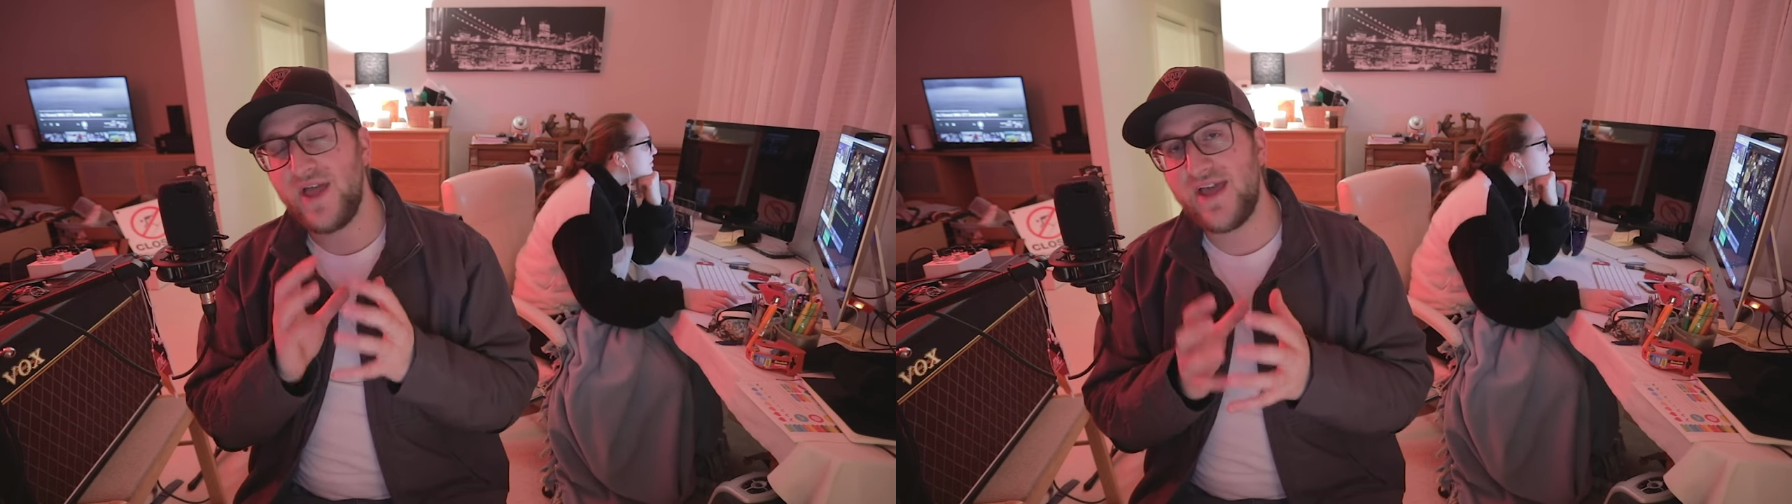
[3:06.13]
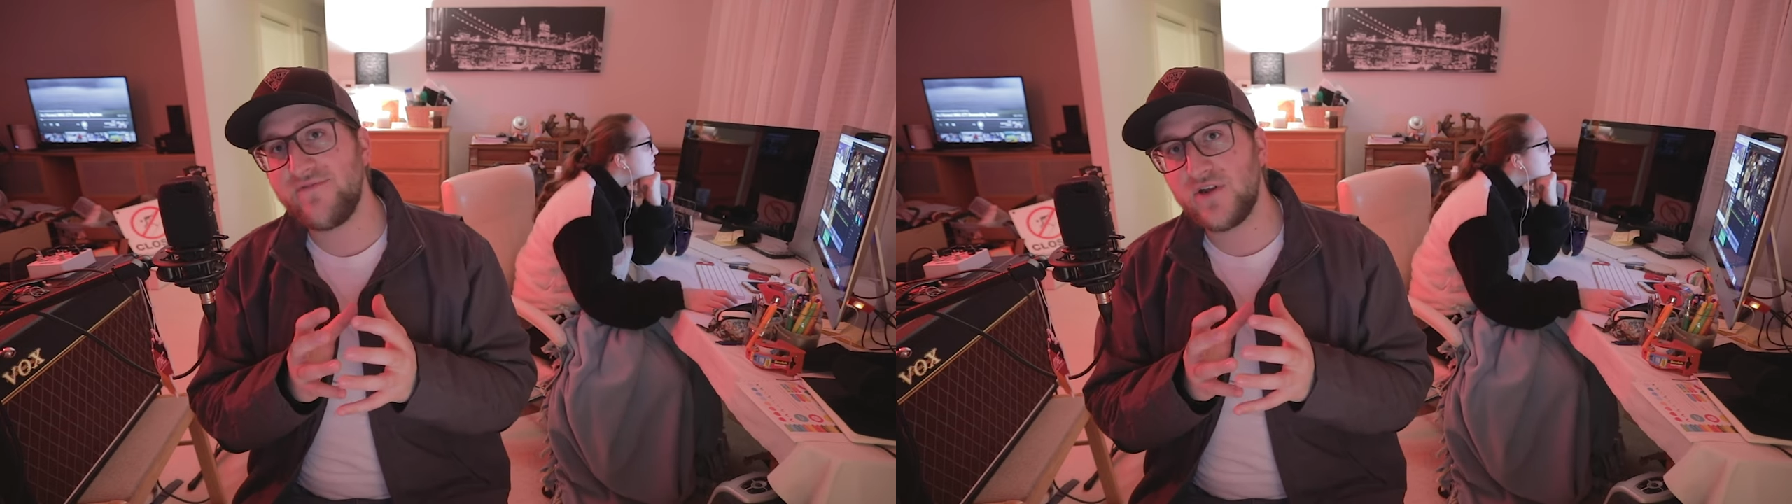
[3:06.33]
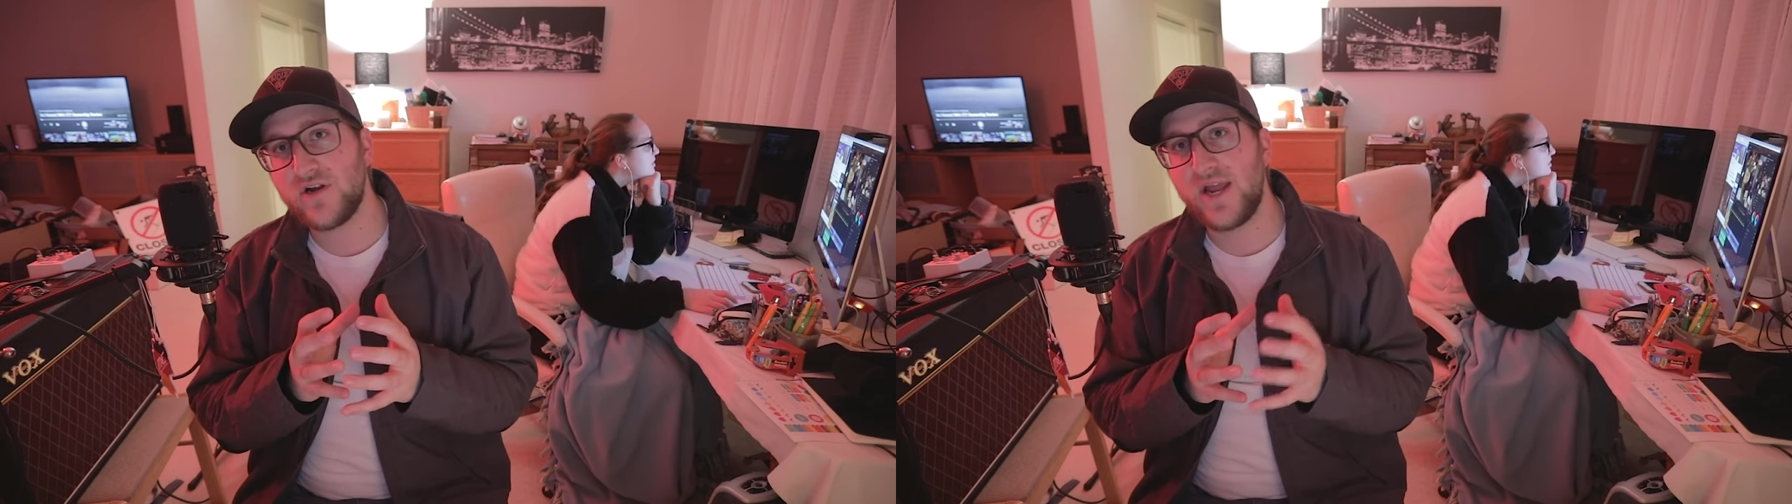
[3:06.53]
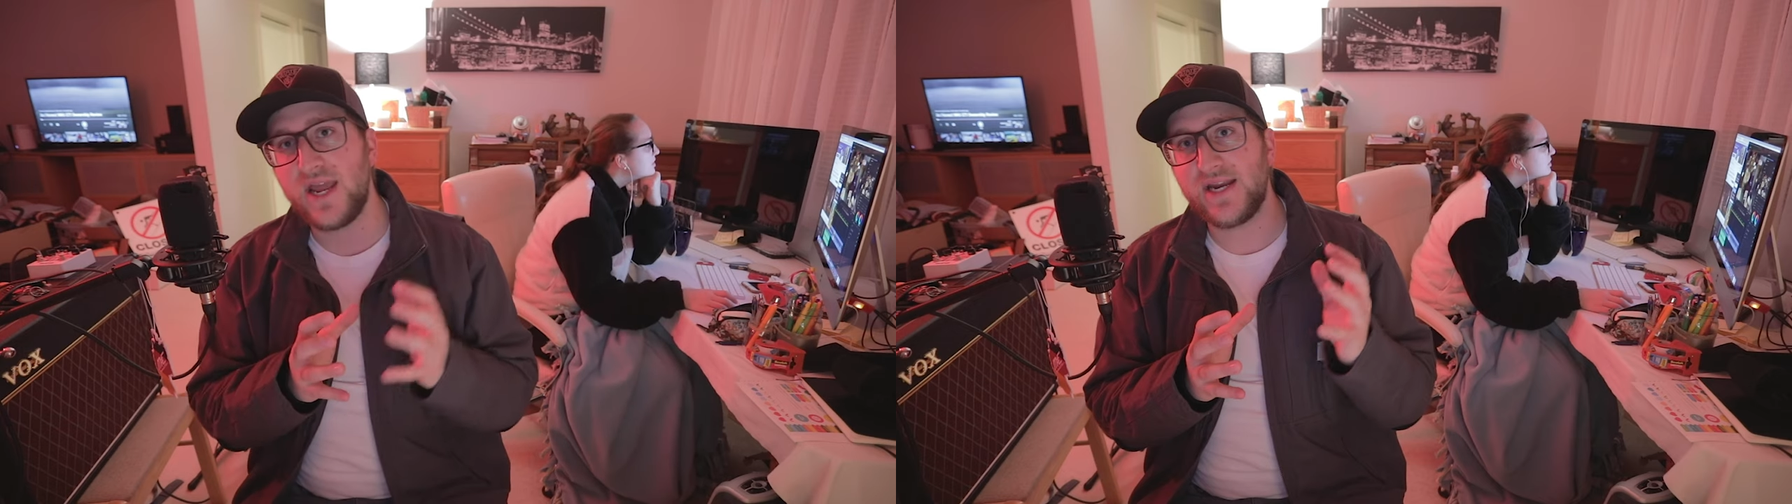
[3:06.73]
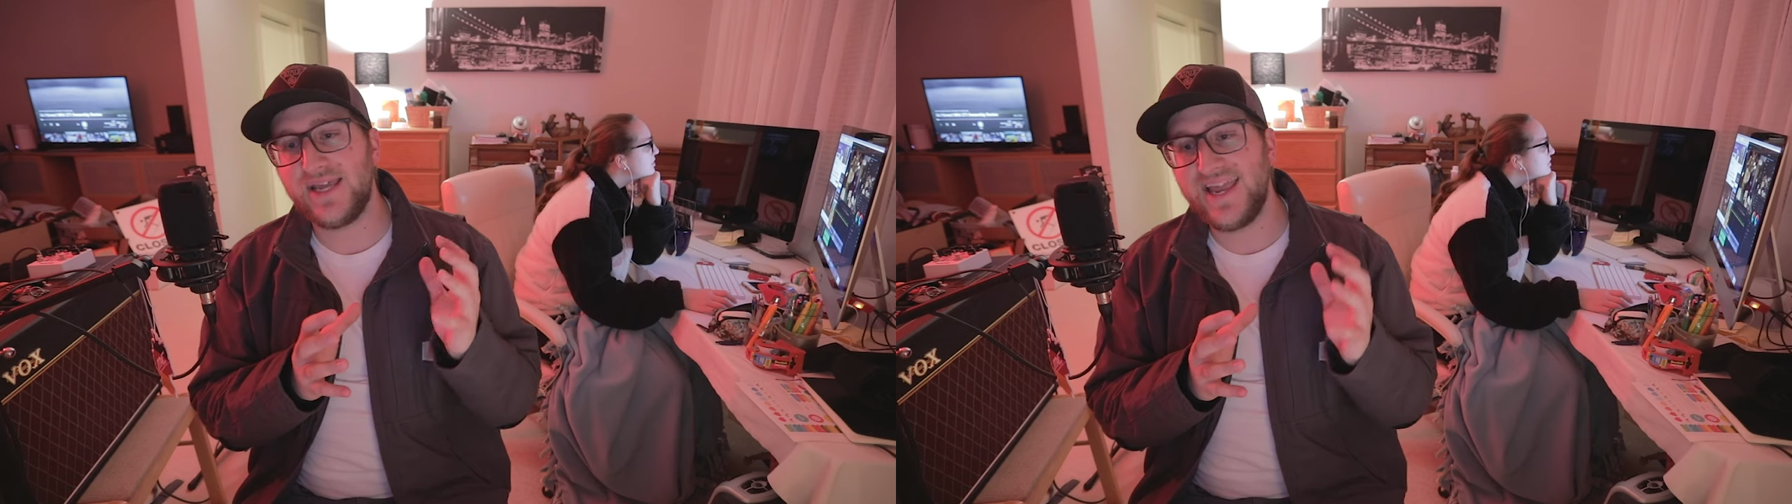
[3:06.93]
heavier
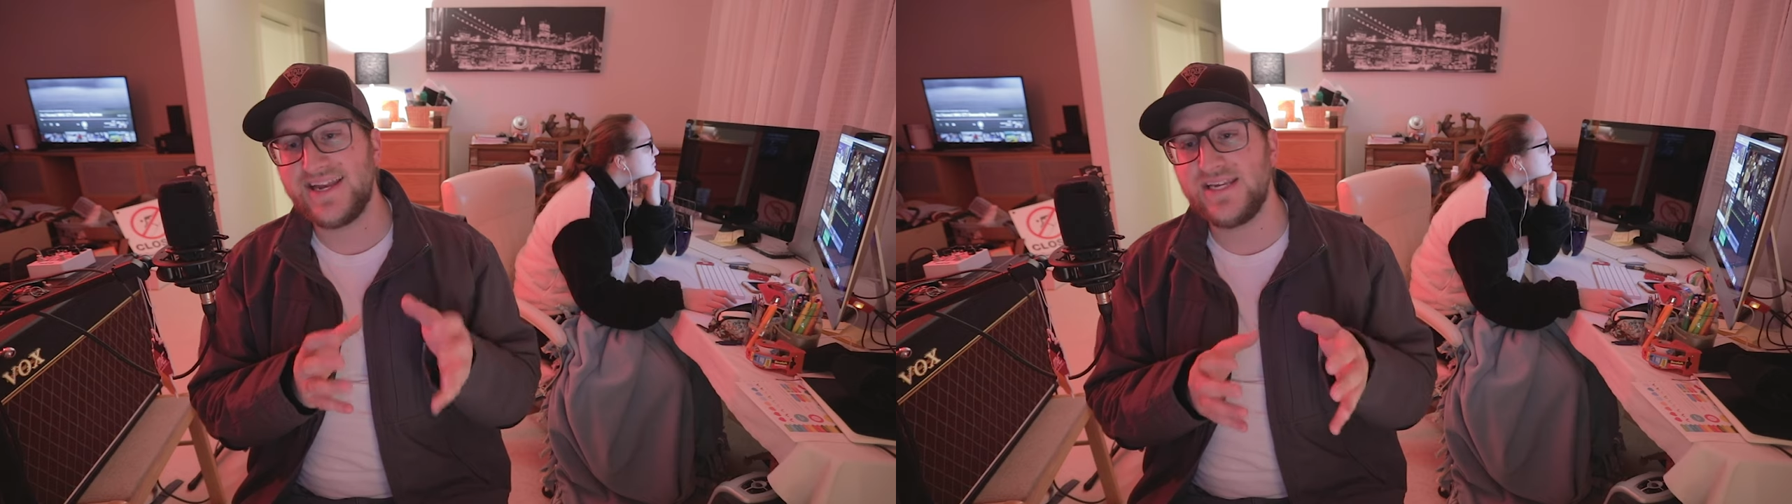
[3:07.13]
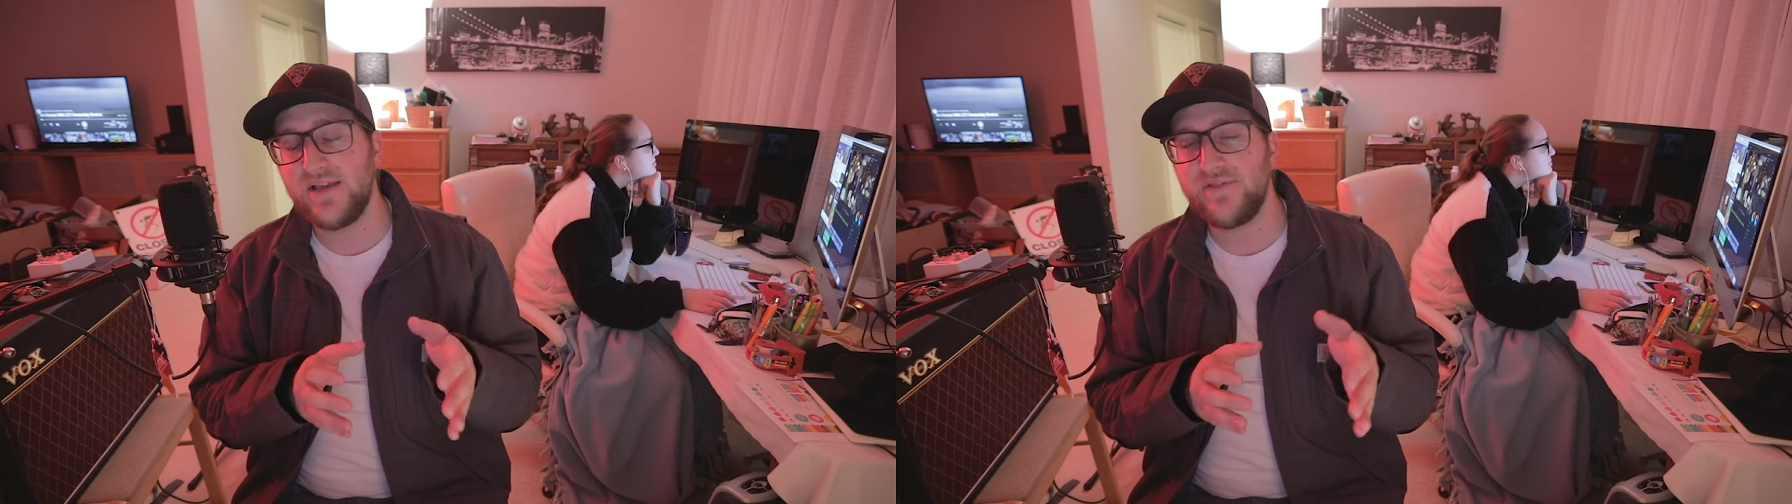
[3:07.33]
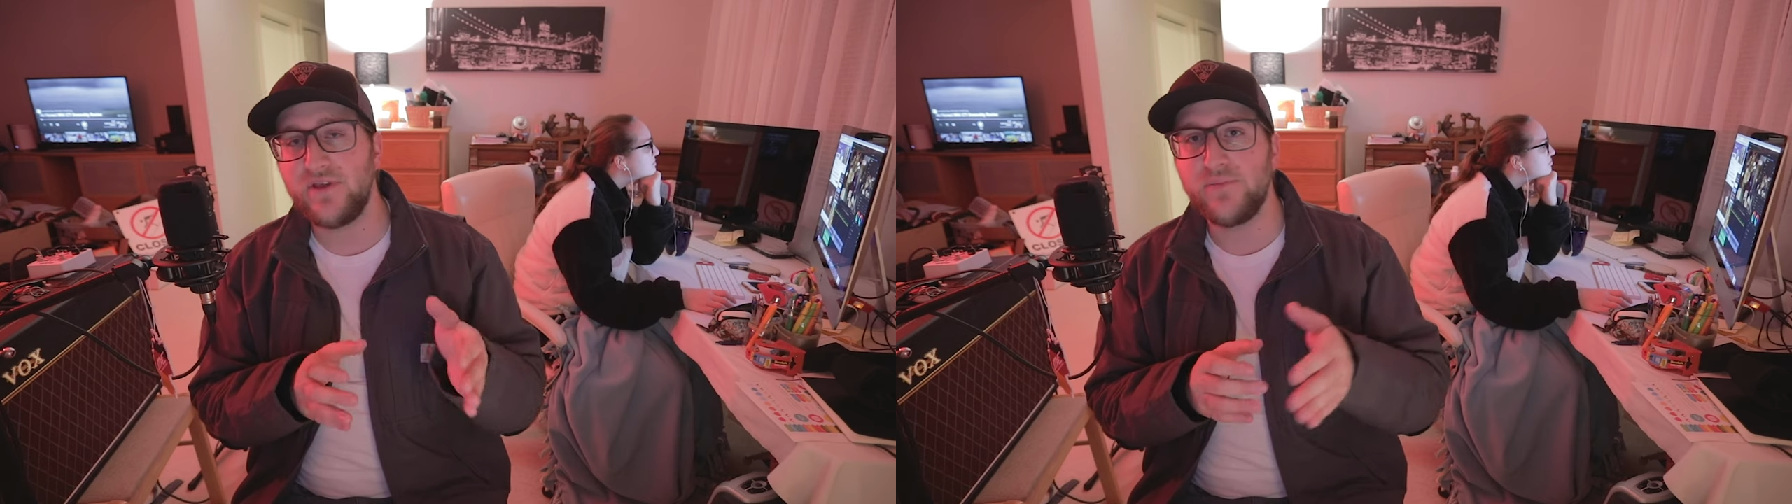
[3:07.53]
and can't take the